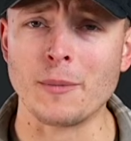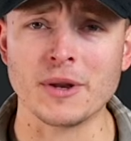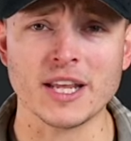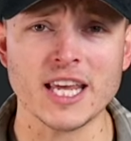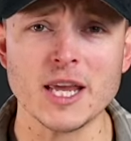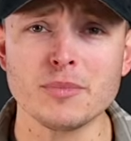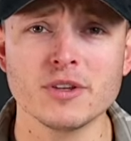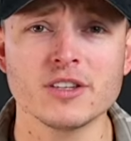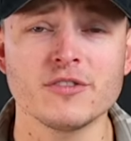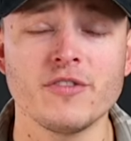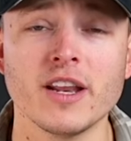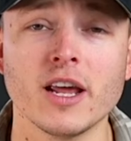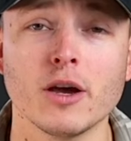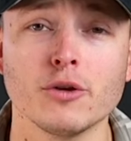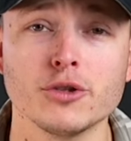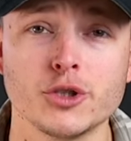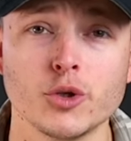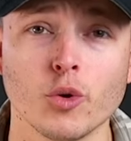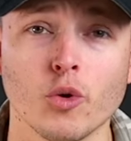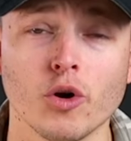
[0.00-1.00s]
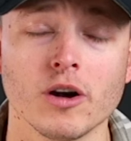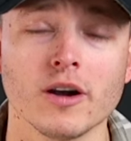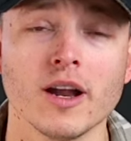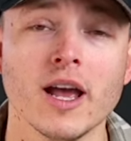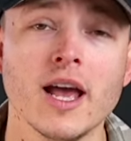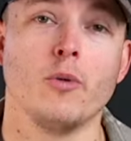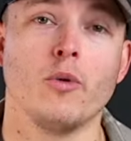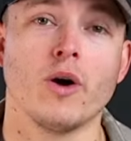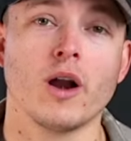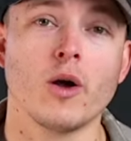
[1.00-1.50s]
going to keep this video short,
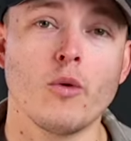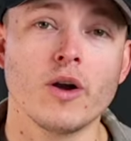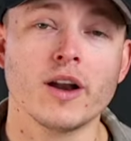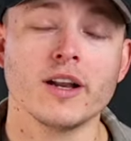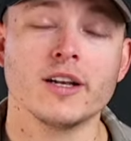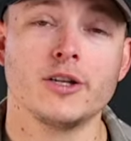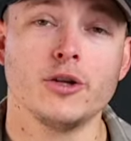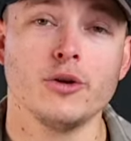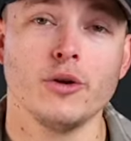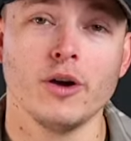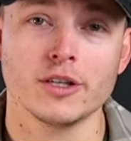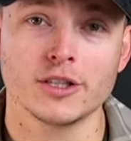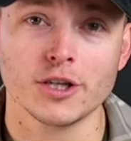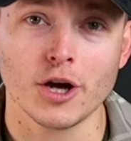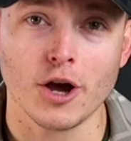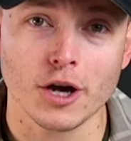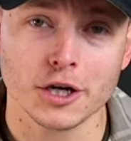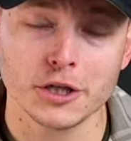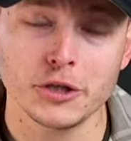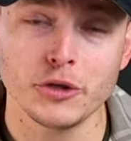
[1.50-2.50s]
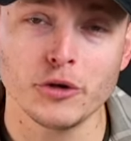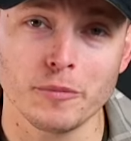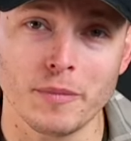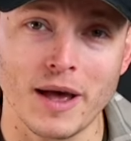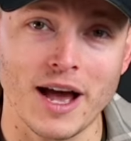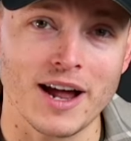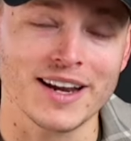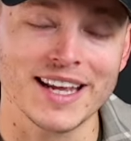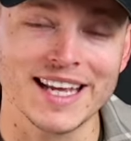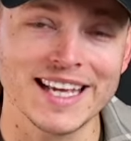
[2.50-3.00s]
but what I wanted to talk to you
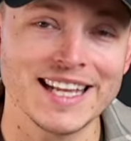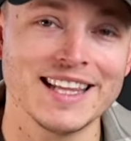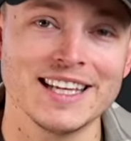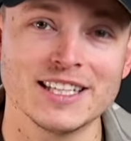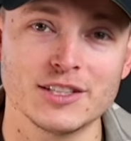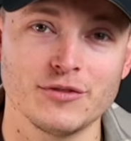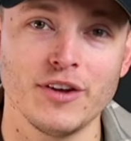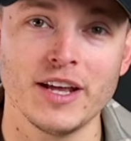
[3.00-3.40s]
about in this